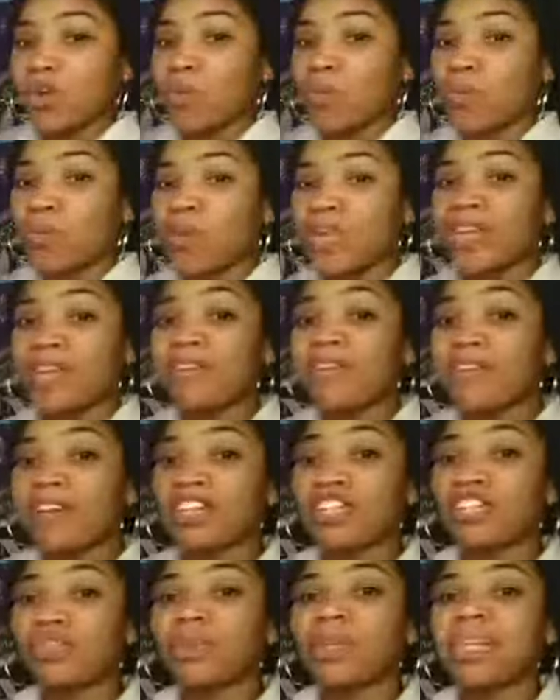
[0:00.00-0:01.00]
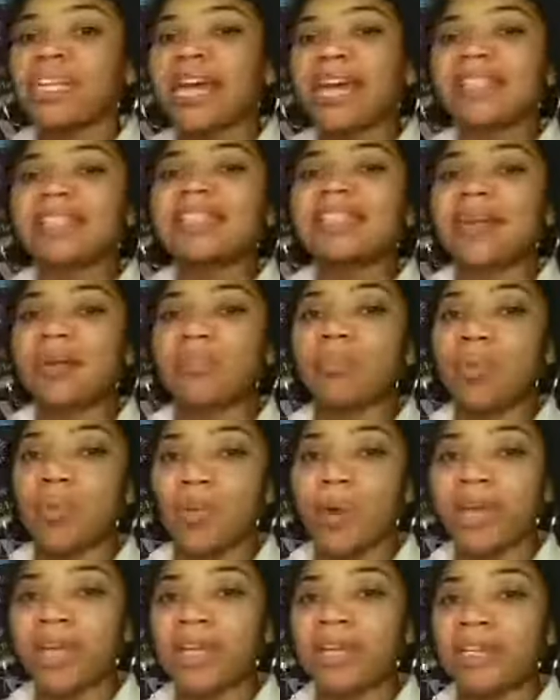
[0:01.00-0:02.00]
we eventually at some
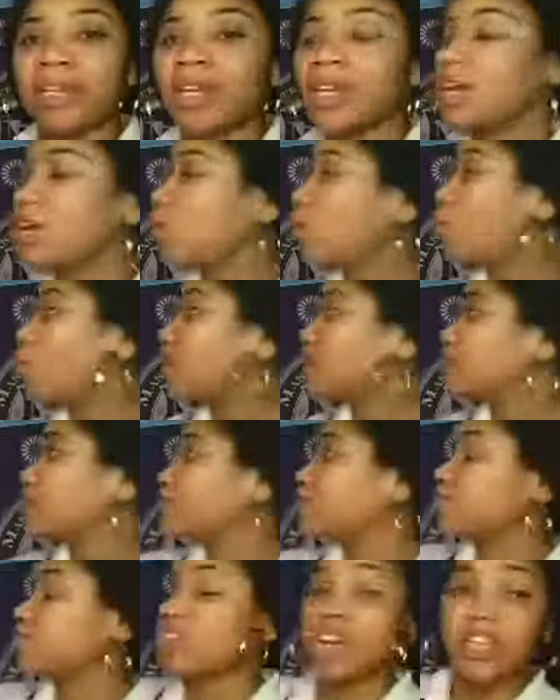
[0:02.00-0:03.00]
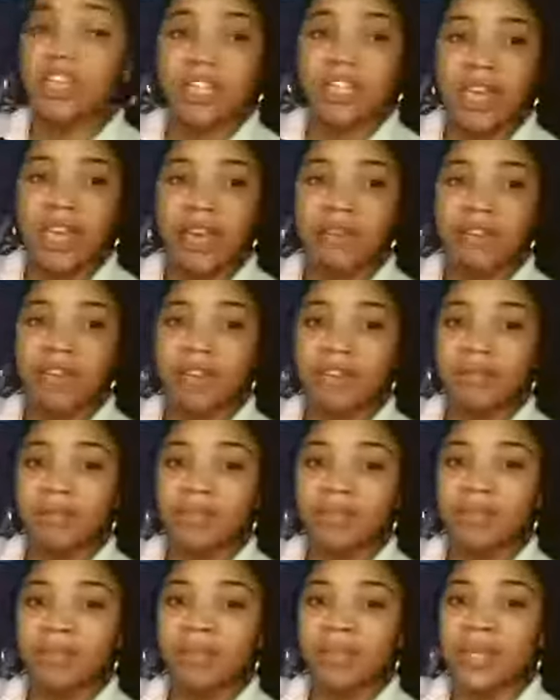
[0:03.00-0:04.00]
point want to start saving
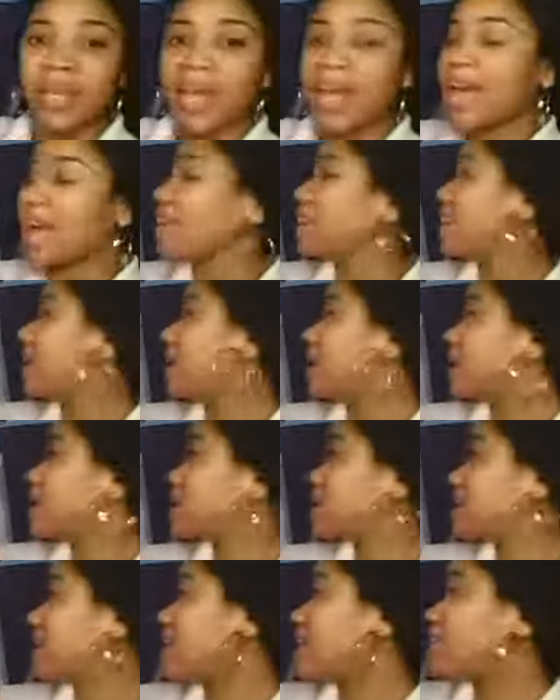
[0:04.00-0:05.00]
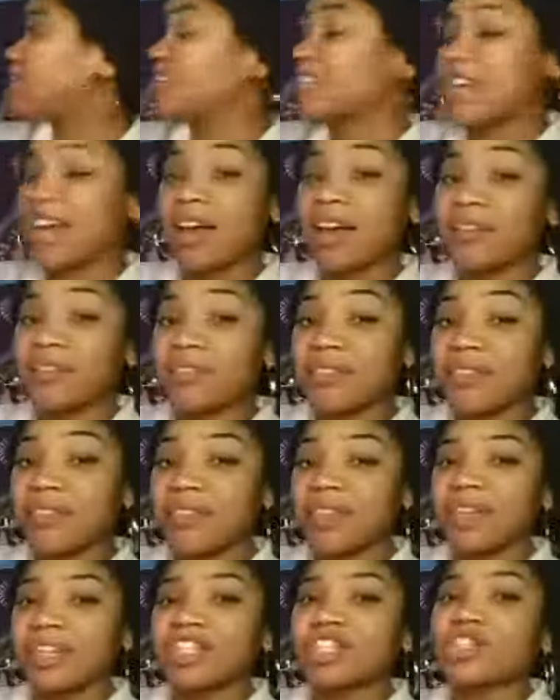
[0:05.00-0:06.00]
and then save enough
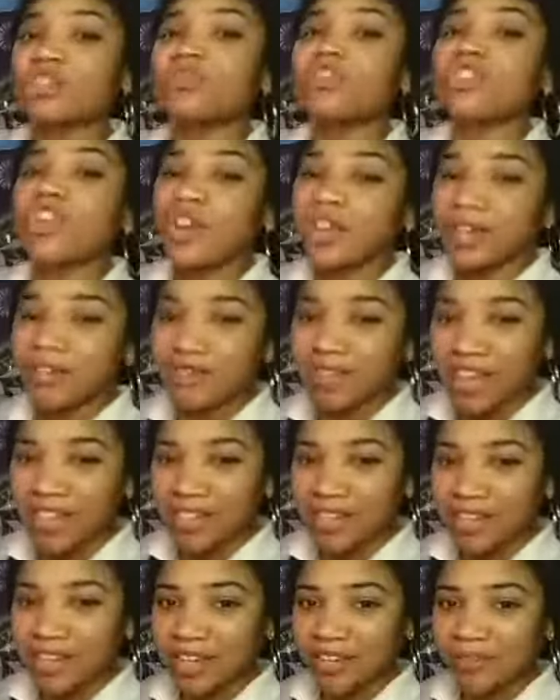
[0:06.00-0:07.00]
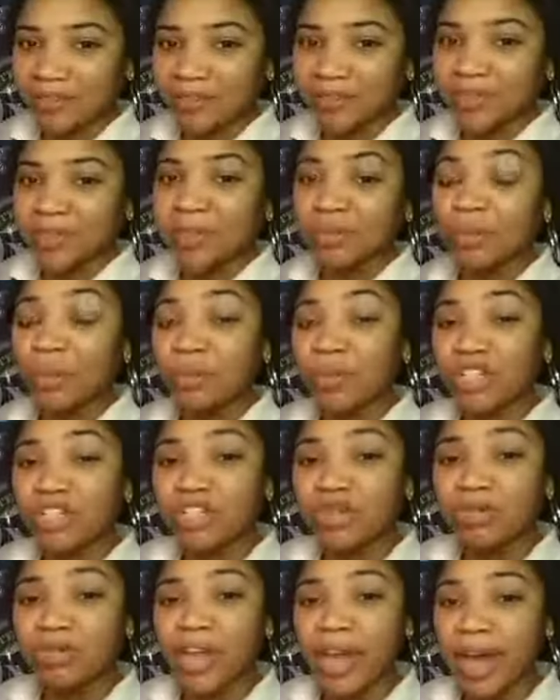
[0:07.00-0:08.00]
to start investing. When we
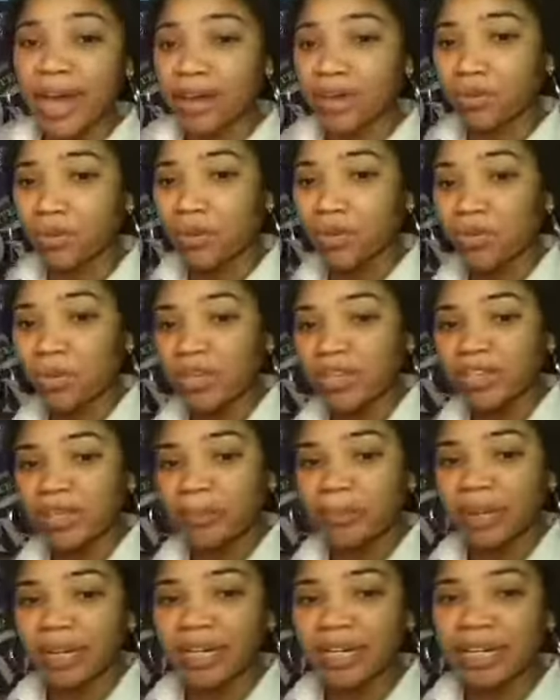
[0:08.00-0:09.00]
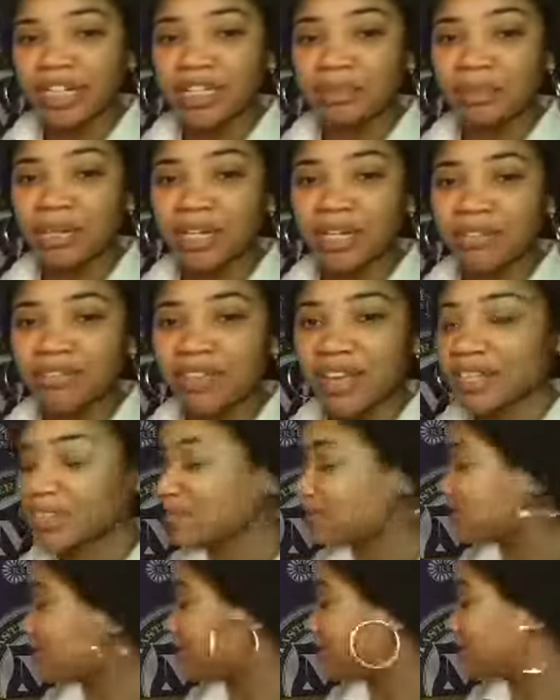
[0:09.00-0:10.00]
do that, we want the money that's being
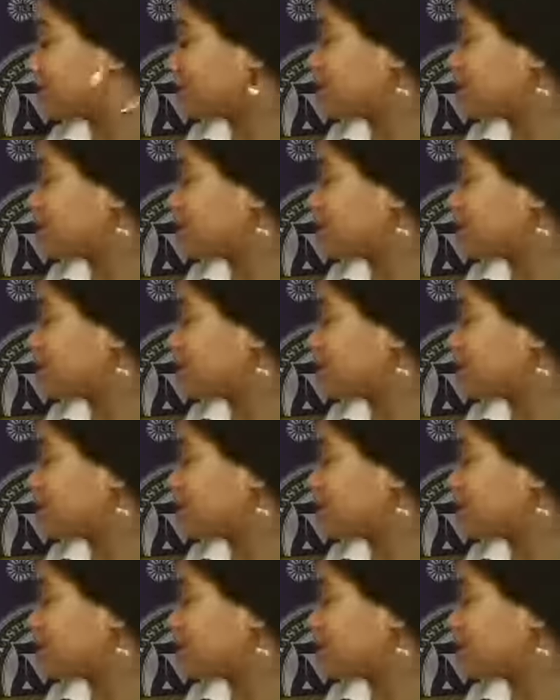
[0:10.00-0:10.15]
invested